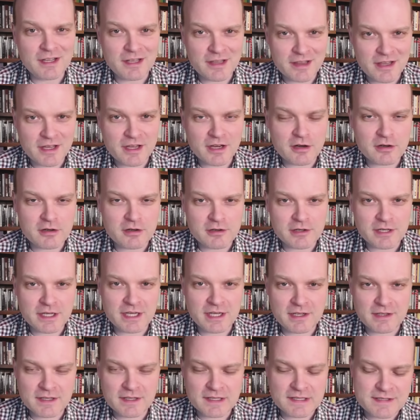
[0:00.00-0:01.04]
They are
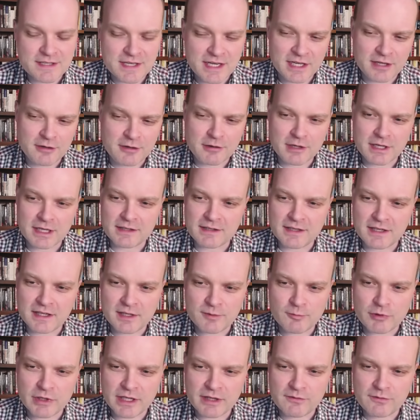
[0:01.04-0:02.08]
in this aggregate that I'm
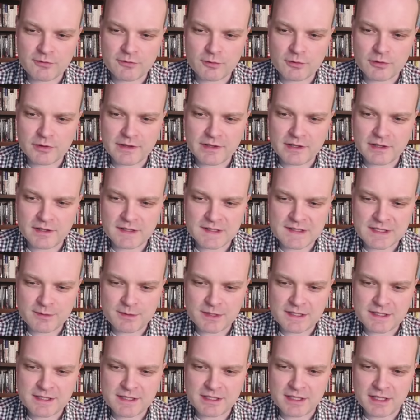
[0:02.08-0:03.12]
running for the
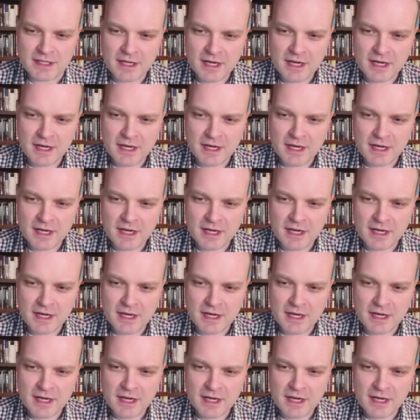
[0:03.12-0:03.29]
CBC.